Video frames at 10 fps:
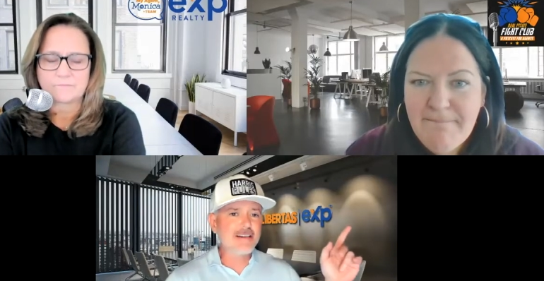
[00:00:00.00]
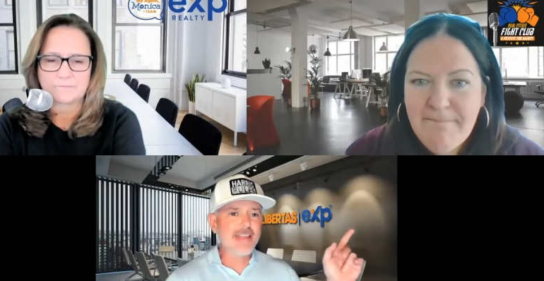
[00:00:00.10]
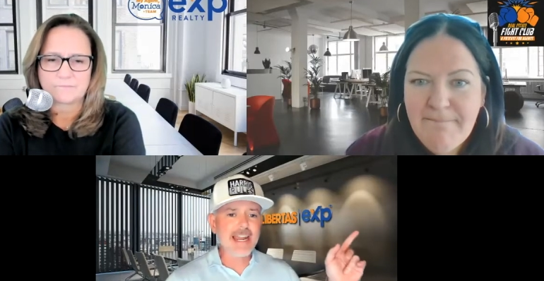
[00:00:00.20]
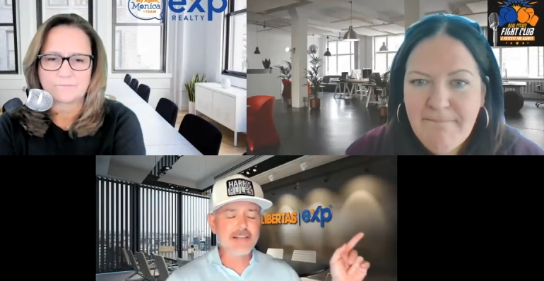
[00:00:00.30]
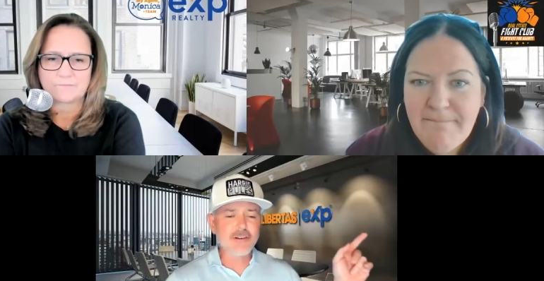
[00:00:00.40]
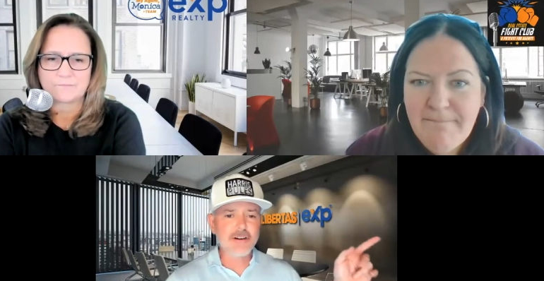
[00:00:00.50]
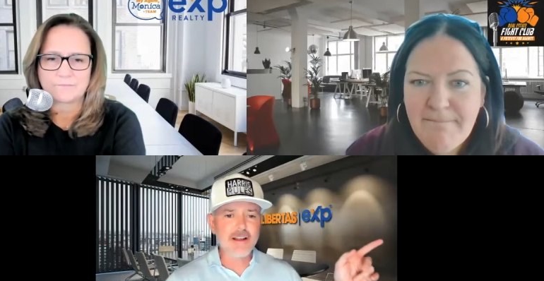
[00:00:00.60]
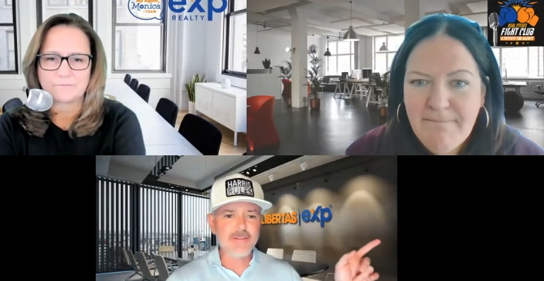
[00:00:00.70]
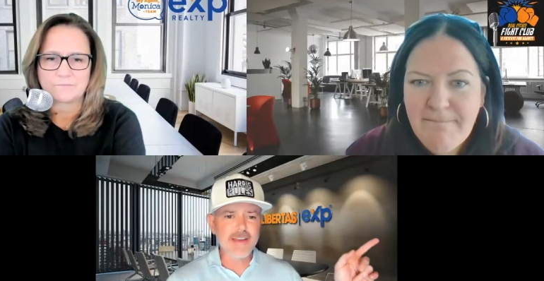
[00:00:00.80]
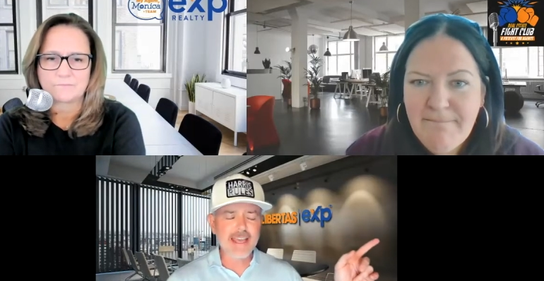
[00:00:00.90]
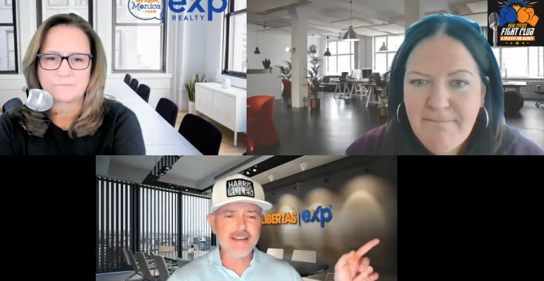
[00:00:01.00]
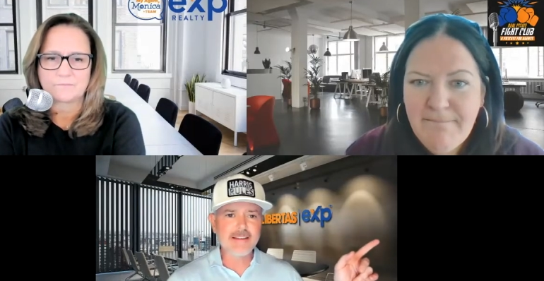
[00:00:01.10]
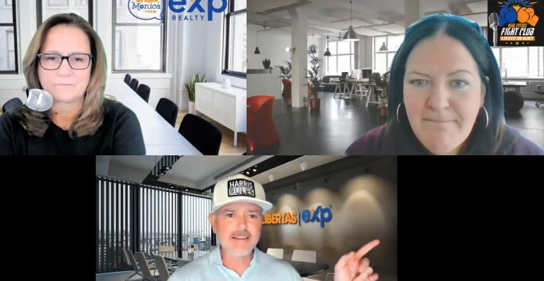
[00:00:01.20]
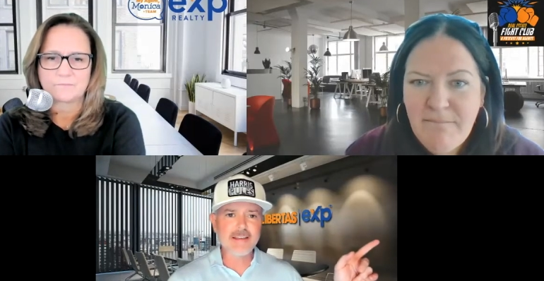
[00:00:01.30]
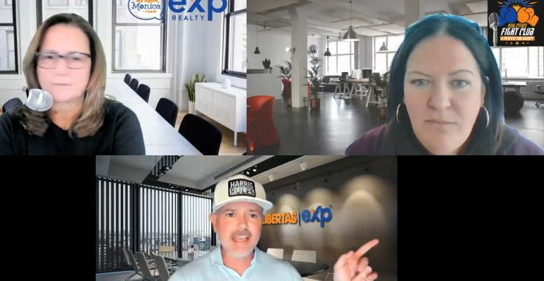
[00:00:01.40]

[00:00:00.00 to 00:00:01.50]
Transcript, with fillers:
Speaker 1: that? I turned on a fan. You